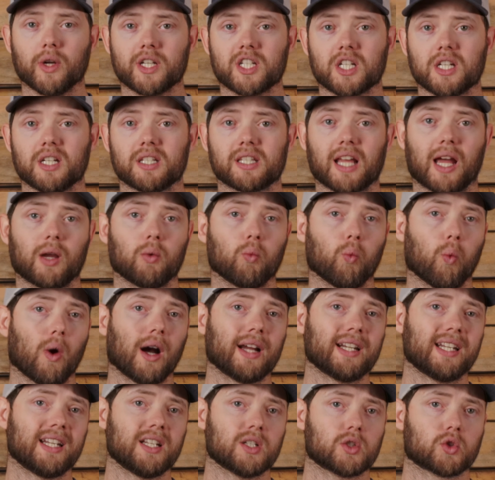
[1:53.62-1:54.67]
which is a
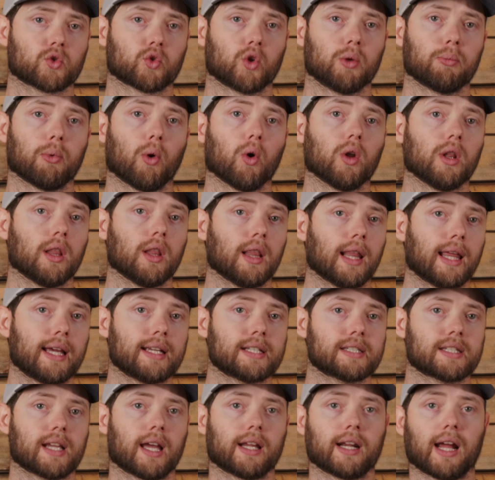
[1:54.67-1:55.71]
1-inch group or
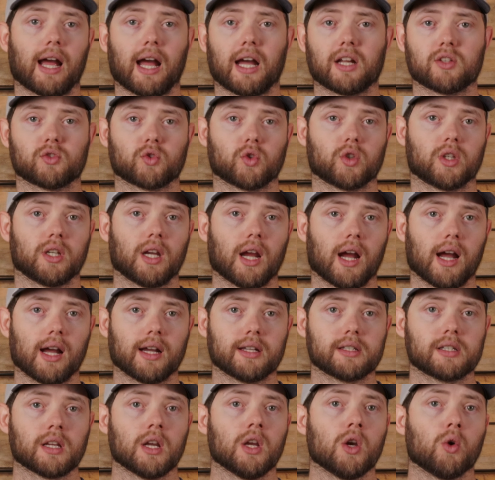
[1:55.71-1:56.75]
less at 100
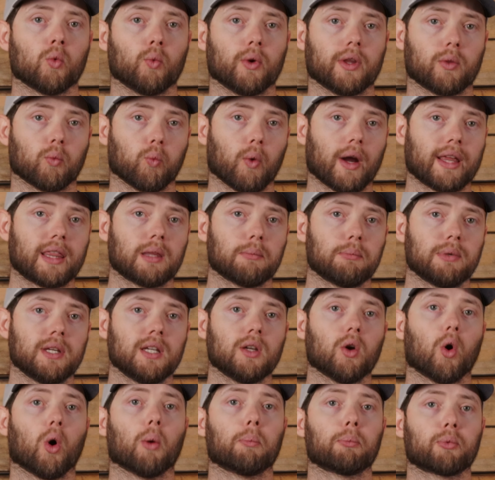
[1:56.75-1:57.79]
yards with
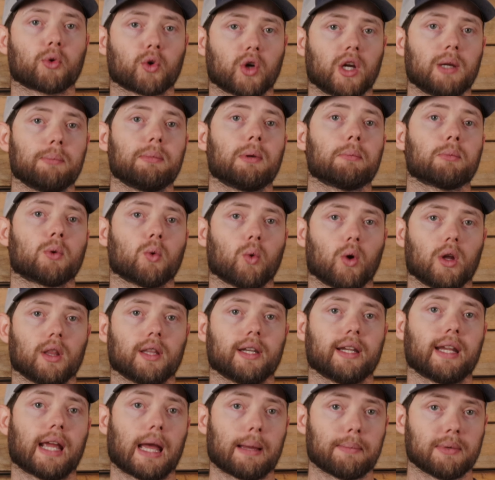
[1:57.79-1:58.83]
Weatherby or premium
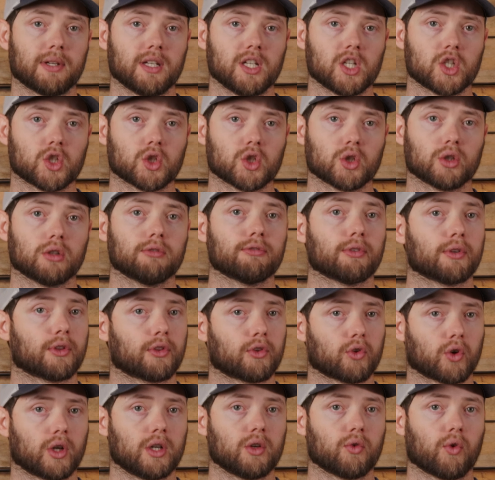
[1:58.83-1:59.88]
quality ammunition for
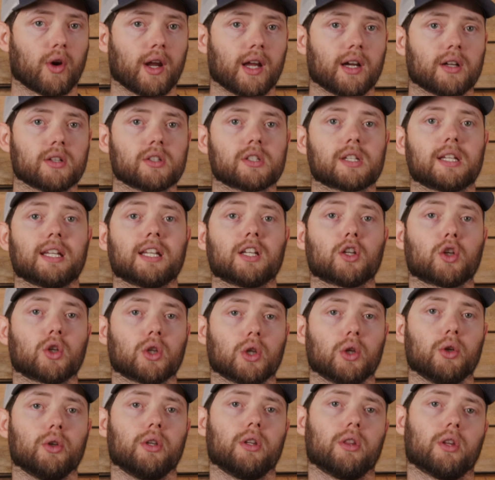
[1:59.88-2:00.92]
3 rounds,
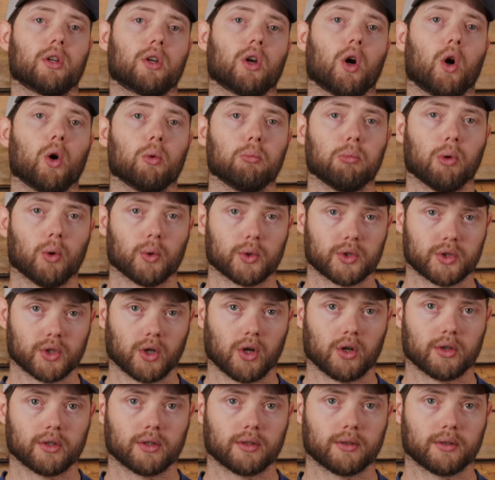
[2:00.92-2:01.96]
including the cold ball shot.